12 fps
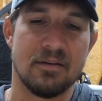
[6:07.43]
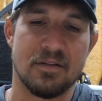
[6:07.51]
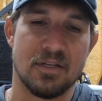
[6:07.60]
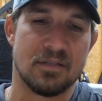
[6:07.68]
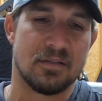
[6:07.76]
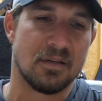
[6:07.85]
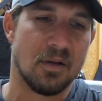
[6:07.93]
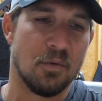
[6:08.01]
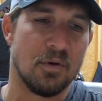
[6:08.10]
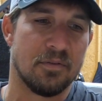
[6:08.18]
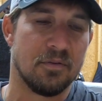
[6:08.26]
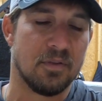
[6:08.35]
just
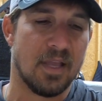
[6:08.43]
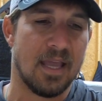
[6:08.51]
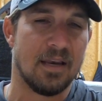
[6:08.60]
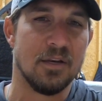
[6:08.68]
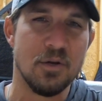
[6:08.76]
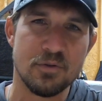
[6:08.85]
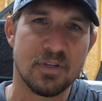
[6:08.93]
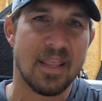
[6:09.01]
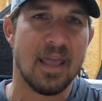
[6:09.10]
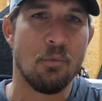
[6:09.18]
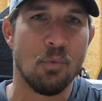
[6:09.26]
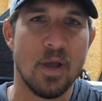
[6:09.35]
going through that, losing
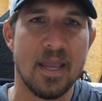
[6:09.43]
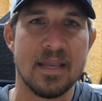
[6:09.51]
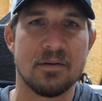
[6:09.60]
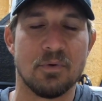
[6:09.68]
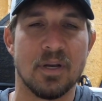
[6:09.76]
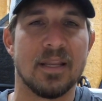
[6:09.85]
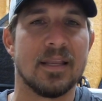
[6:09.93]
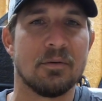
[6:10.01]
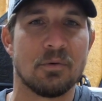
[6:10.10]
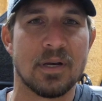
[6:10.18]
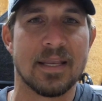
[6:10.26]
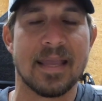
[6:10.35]
that weight
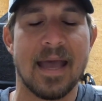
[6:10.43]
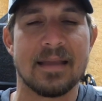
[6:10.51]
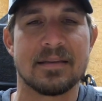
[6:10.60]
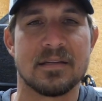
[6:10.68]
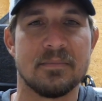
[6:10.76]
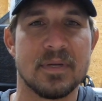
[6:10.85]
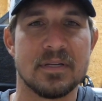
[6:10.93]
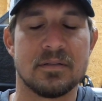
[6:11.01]
really got to me.